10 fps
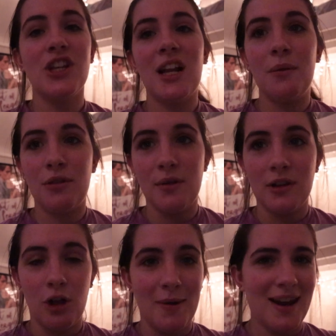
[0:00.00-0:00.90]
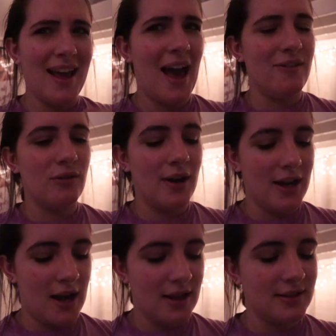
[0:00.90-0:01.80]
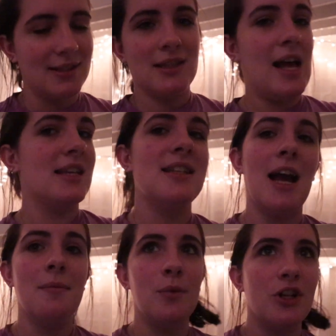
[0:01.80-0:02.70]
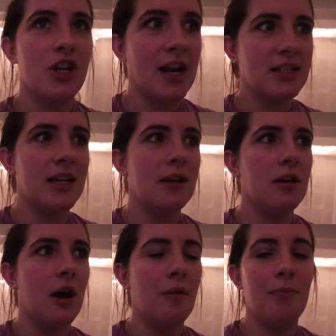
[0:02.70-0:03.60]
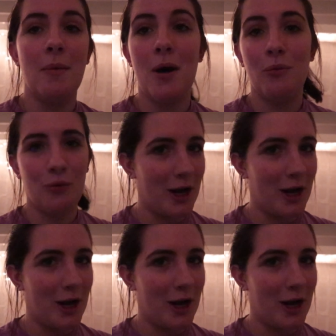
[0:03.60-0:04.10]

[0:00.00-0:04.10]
check in with you in a little bit. I haven't written any since the last time we checked in about